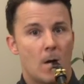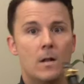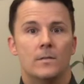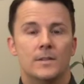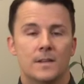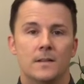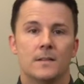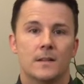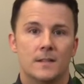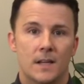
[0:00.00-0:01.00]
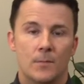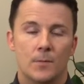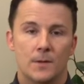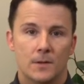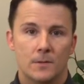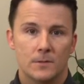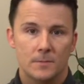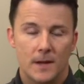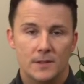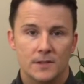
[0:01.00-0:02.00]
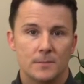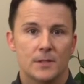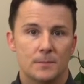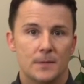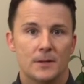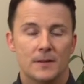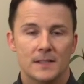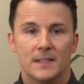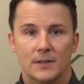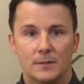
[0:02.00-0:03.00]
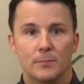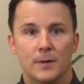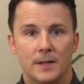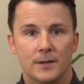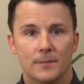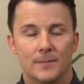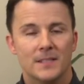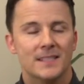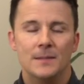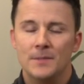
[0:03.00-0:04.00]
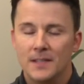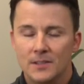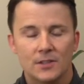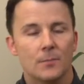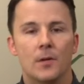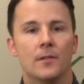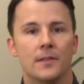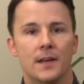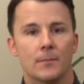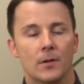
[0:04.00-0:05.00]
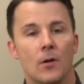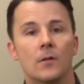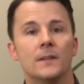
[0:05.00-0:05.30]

all of a sudden the timbre of the notes matches much better and it sounds prettier. This seems like a small thing, but all